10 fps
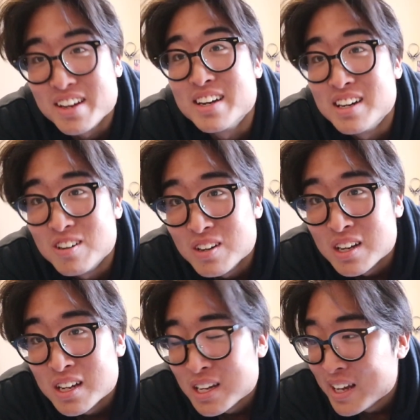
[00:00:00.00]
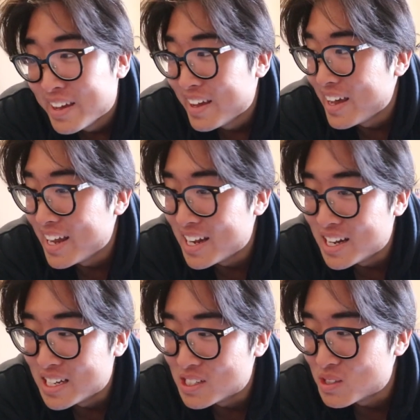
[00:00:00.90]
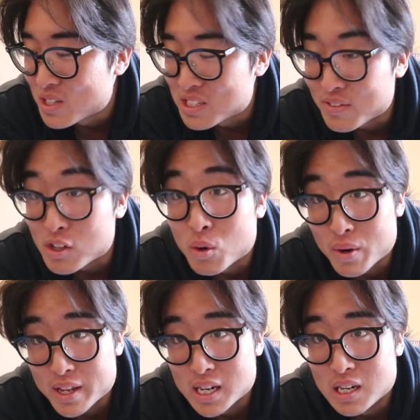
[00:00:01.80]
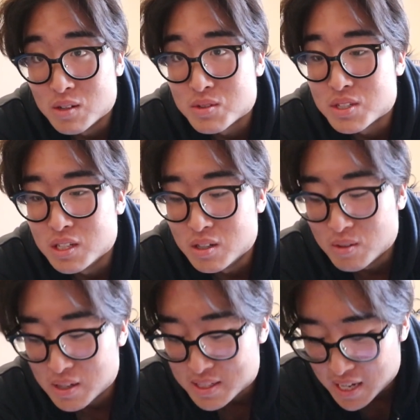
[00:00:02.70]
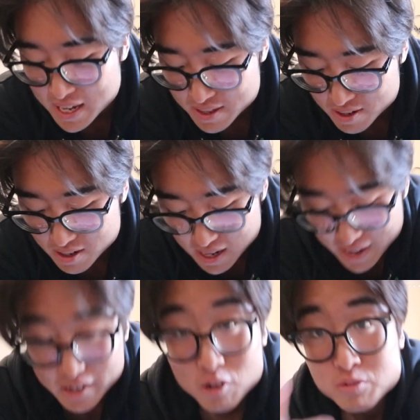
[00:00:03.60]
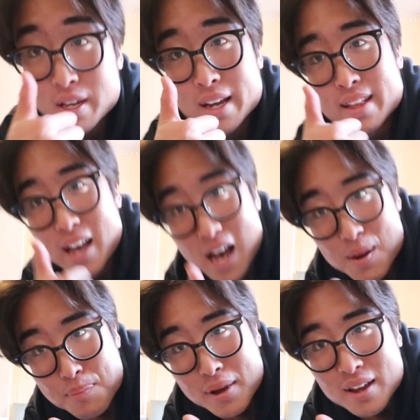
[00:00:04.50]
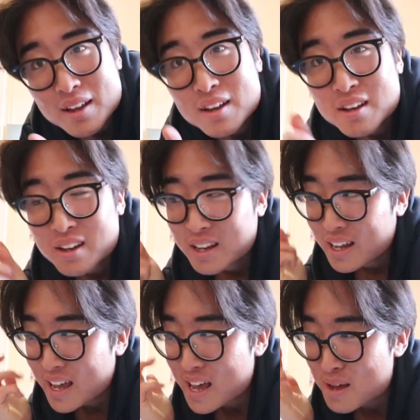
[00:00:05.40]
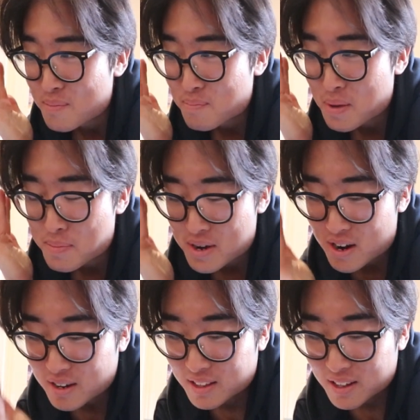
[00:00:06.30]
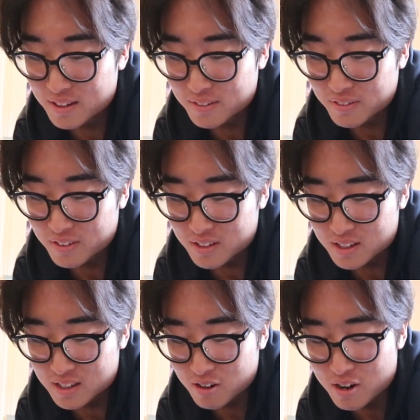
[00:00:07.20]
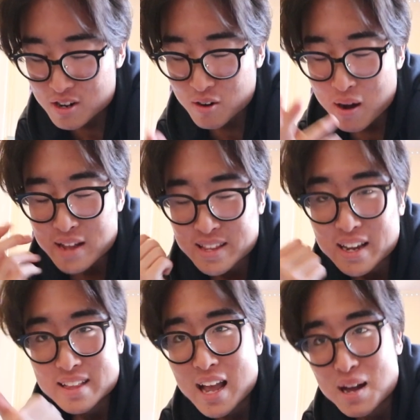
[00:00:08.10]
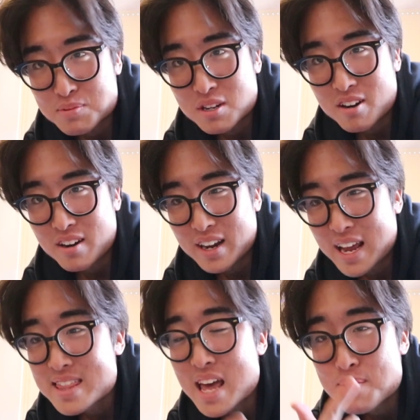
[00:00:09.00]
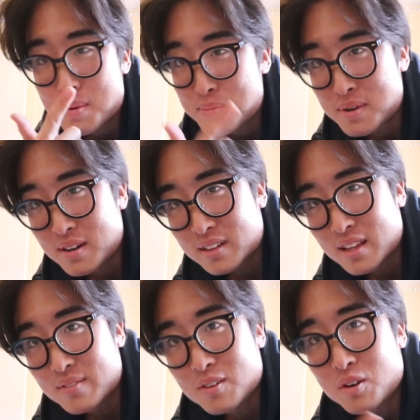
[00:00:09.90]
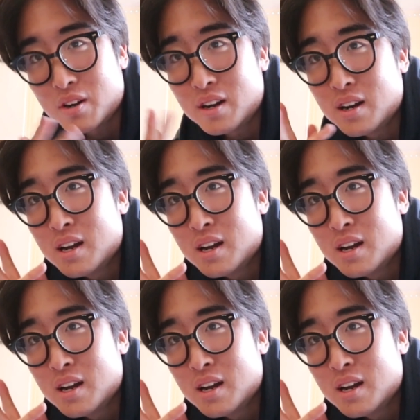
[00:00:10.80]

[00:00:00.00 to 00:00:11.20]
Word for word: right now. And also I still have to go work out. So it's either I go take a nap and be productive, or no, I take a nap, sorry, and then be productive, or